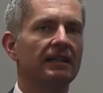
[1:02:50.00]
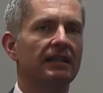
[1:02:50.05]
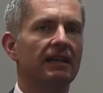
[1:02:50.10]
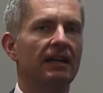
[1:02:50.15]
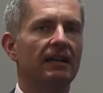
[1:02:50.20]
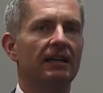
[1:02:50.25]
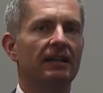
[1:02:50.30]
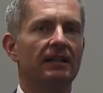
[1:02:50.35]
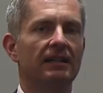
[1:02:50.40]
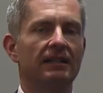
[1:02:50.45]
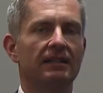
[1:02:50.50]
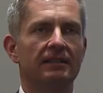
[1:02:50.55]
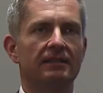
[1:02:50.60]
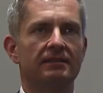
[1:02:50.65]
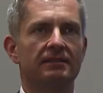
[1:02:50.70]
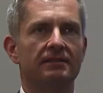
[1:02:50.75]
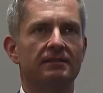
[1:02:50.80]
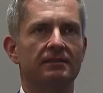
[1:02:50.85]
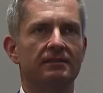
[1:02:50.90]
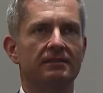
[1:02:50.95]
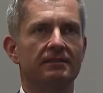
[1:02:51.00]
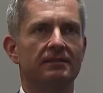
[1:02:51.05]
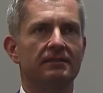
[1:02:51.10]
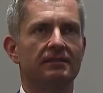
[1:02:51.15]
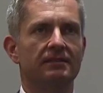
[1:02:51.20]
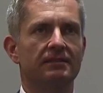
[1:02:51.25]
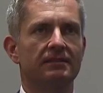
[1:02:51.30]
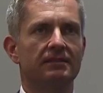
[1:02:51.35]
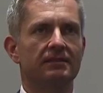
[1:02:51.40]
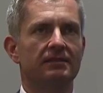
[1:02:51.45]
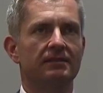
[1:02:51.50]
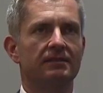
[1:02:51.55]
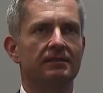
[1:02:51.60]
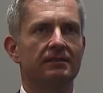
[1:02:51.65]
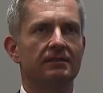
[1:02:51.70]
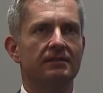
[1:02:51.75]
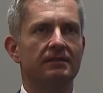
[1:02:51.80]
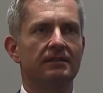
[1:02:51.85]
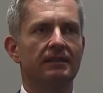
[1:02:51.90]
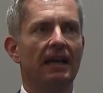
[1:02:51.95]
uh, three
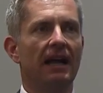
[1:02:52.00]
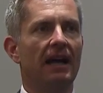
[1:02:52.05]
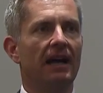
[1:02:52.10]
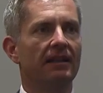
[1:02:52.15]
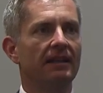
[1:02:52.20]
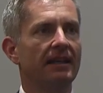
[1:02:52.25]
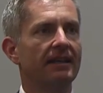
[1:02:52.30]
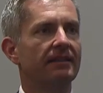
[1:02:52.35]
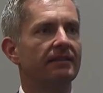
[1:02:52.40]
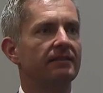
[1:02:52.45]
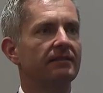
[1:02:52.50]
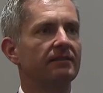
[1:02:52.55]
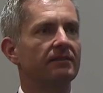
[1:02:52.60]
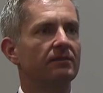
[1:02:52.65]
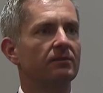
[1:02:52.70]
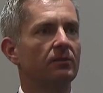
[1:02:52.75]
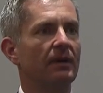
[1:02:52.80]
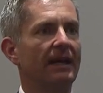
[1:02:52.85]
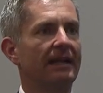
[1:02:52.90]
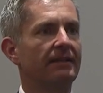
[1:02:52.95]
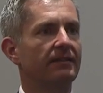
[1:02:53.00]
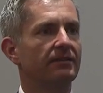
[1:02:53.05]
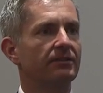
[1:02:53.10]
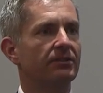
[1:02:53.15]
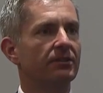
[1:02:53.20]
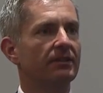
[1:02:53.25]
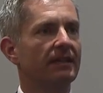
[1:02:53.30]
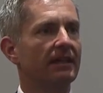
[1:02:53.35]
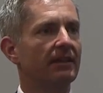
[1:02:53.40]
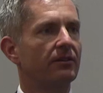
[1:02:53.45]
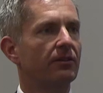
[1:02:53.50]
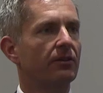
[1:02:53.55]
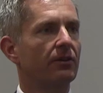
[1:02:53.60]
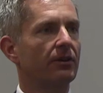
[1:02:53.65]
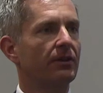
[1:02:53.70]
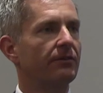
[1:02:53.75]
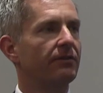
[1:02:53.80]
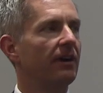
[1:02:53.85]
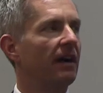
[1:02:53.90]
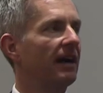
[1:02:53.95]
light. Yeah, like right. So like
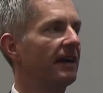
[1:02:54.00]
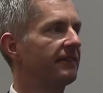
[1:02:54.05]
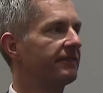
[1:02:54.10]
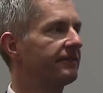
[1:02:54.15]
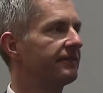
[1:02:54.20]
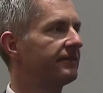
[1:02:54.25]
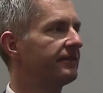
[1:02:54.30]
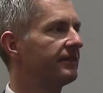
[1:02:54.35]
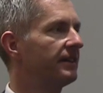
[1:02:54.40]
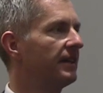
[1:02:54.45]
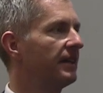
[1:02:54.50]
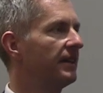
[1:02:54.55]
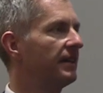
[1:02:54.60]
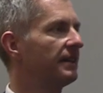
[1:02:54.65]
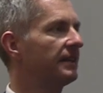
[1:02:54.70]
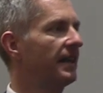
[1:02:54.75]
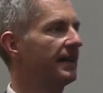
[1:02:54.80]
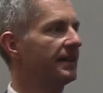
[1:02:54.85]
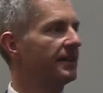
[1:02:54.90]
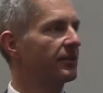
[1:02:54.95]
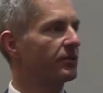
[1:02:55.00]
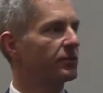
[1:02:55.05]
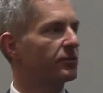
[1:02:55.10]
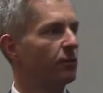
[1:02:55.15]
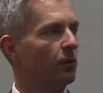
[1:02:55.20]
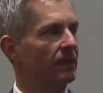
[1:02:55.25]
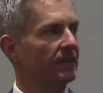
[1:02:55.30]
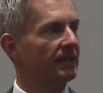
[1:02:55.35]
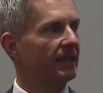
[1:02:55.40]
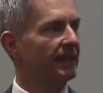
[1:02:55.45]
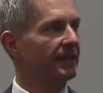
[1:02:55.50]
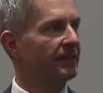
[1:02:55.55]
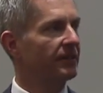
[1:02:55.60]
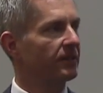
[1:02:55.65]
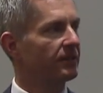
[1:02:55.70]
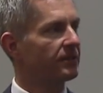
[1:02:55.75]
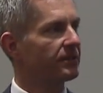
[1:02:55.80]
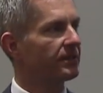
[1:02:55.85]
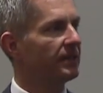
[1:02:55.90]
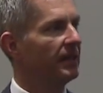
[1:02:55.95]
35 uh, light years, 40 light
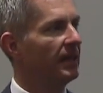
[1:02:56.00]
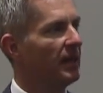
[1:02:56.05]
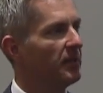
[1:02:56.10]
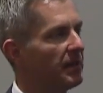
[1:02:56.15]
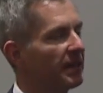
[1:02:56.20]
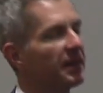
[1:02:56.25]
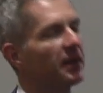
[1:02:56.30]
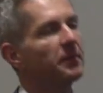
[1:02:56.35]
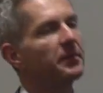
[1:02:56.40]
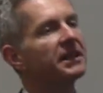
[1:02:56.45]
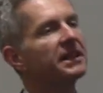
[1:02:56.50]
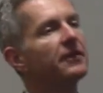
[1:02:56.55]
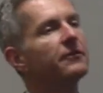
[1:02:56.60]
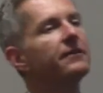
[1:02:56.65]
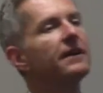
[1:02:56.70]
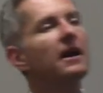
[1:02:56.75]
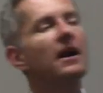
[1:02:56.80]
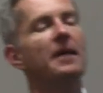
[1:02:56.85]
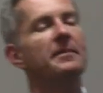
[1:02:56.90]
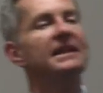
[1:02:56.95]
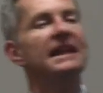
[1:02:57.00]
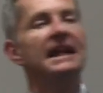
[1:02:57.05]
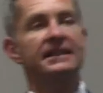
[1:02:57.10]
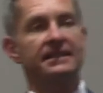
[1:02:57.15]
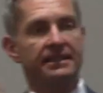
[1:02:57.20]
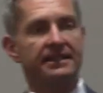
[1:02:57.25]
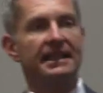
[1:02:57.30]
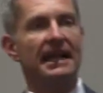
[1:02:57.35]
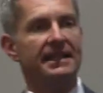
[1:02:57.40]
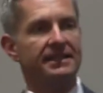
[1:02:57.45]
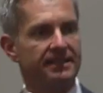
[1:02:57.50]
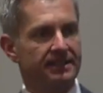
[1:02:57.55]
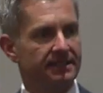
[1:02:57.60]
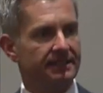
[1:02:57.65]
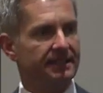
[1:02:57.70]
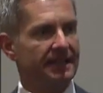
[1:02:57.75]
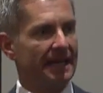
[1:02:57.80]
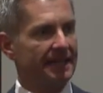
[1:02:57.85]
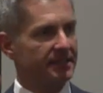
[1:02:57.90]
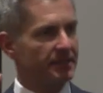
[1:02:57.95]
years. But the, but the very I mean that's that's
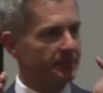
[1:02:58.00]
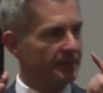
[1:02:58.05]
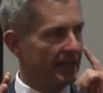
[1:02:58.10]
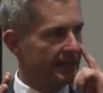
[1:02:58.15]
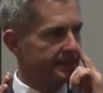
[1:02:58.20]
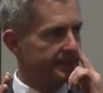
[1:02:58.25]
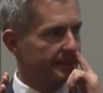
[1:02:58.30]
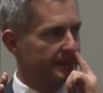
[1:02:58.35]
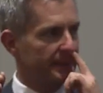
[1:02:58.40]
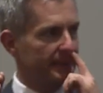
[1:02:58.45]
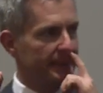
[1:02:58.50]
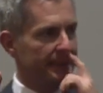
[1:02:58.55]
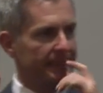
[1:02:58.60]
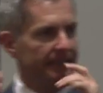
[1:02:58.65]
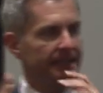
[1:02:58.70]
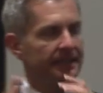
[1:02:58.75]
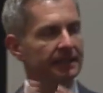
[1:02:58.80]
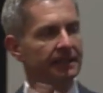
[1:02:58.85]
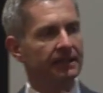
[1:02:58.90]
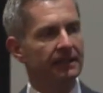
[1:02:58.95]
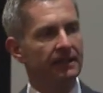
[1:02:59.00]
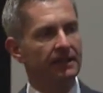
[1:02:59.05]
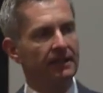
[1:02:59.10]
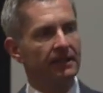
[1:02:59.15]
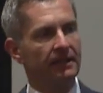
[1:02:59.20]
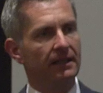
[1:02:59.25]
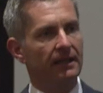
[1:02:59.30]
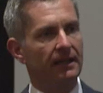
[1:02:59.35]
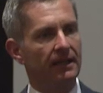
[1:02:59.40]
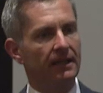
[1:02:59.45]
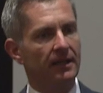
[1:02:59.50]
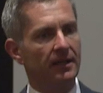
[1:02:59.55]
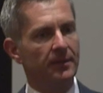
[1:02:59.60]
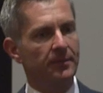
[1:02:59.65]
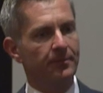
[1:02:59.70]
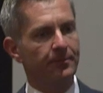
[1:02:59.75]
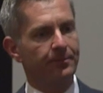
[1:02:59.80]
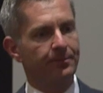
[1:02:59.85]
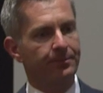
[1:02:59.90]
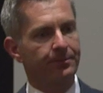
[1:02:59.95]
that's basically.
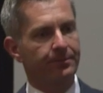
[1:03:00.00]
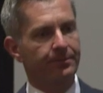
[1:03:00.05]
Um,